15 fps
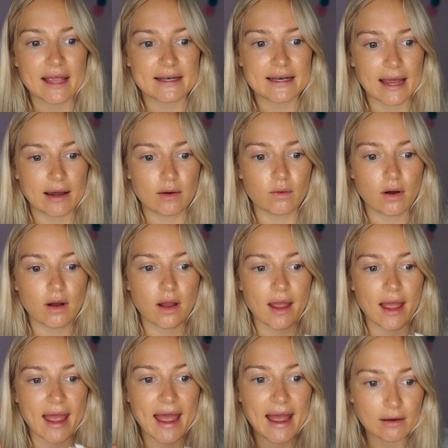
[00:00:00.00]
Now,
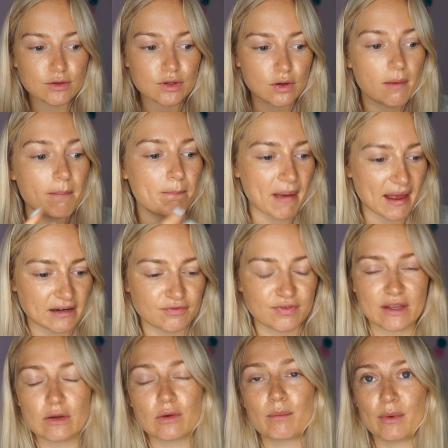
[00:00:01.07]
how you can
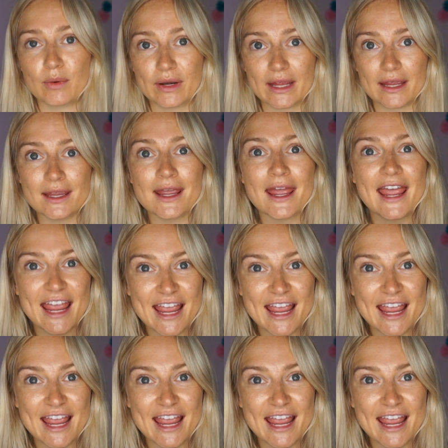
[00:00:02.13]
benefit your body